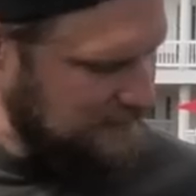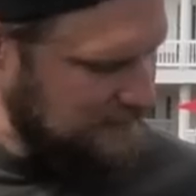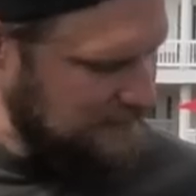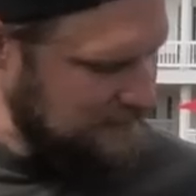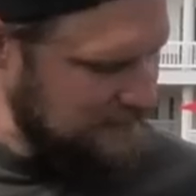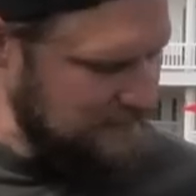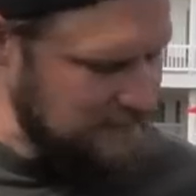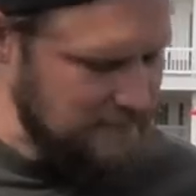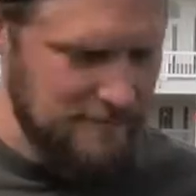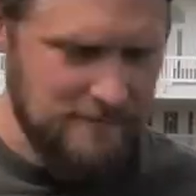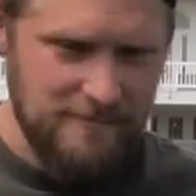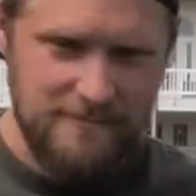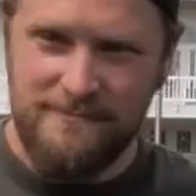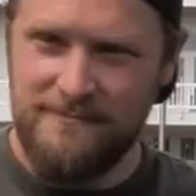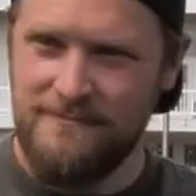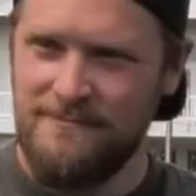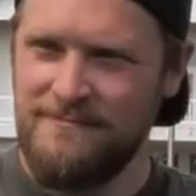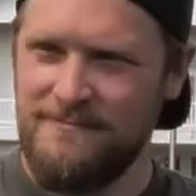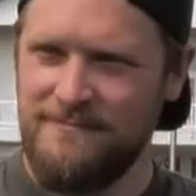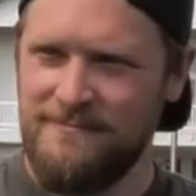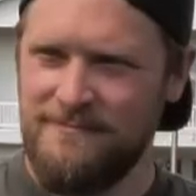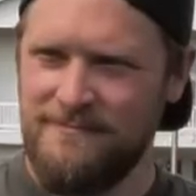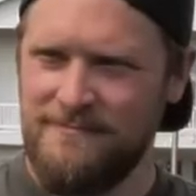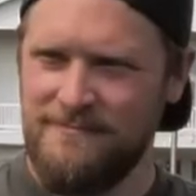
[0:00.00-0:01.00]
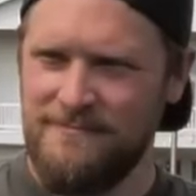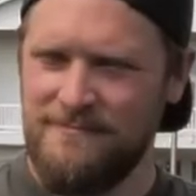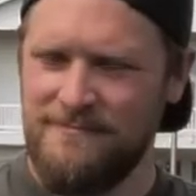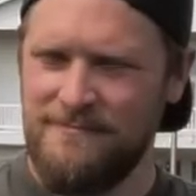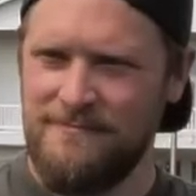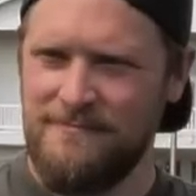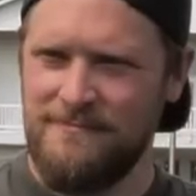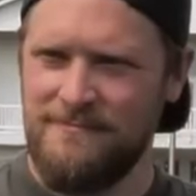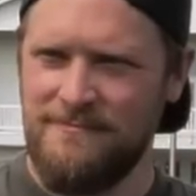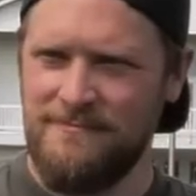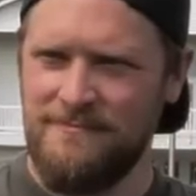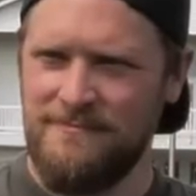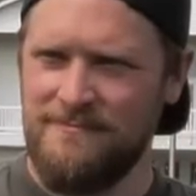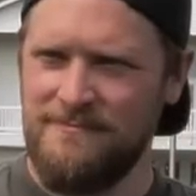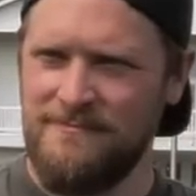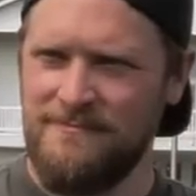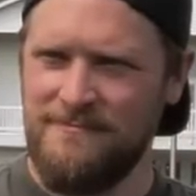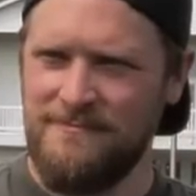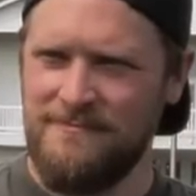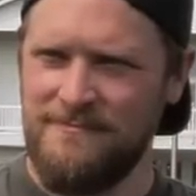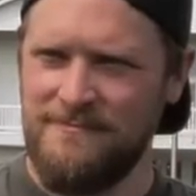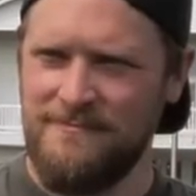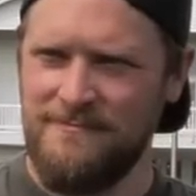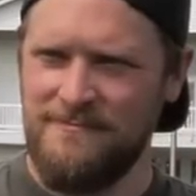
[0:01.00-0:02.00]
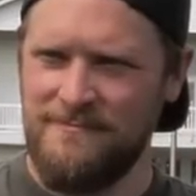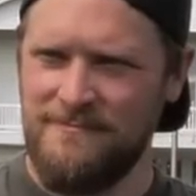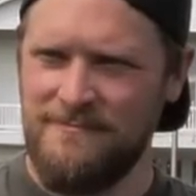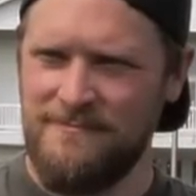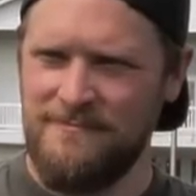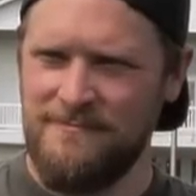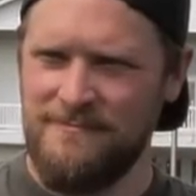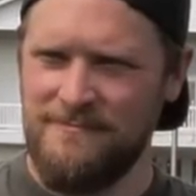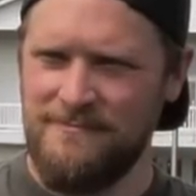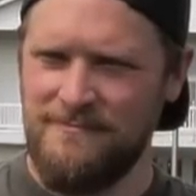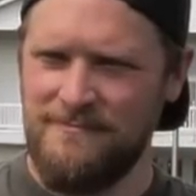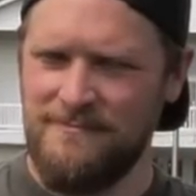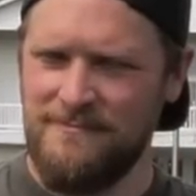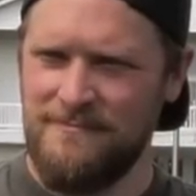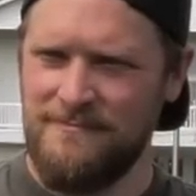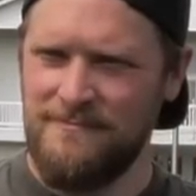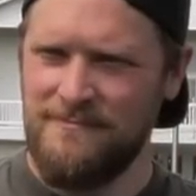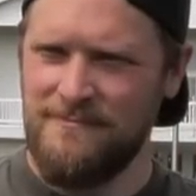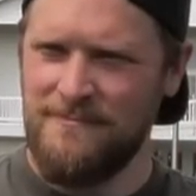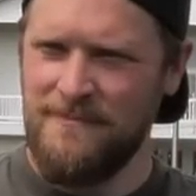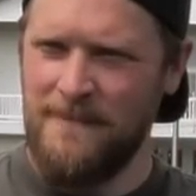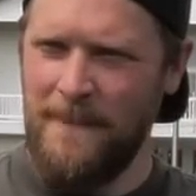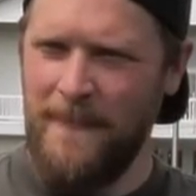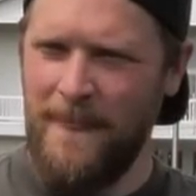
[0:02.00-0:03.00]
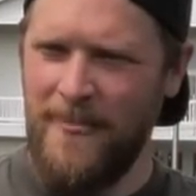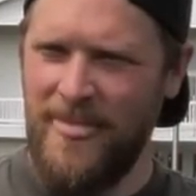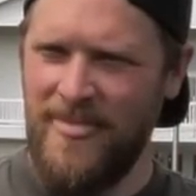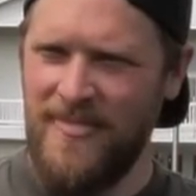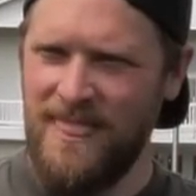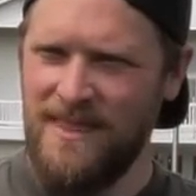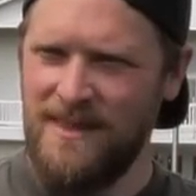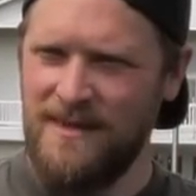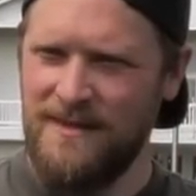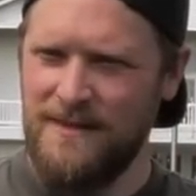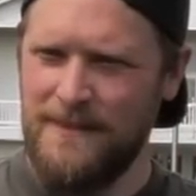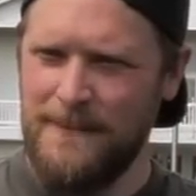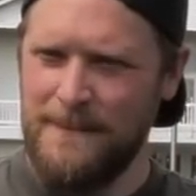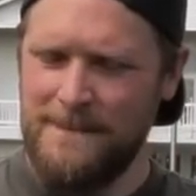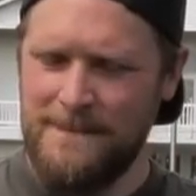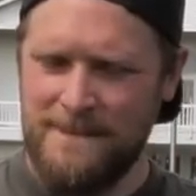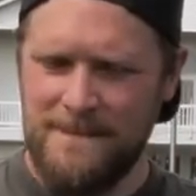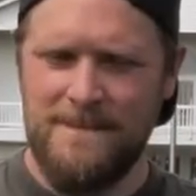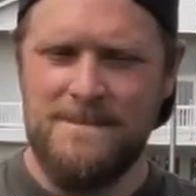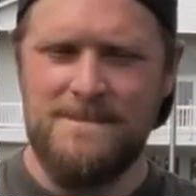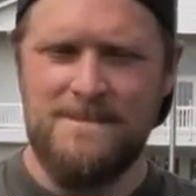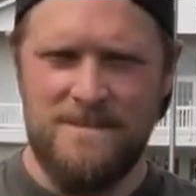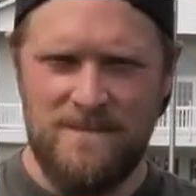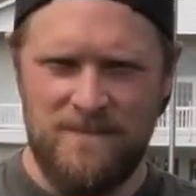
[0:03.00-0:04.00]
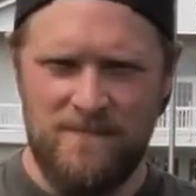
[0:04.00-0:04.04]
This person isn't speaking.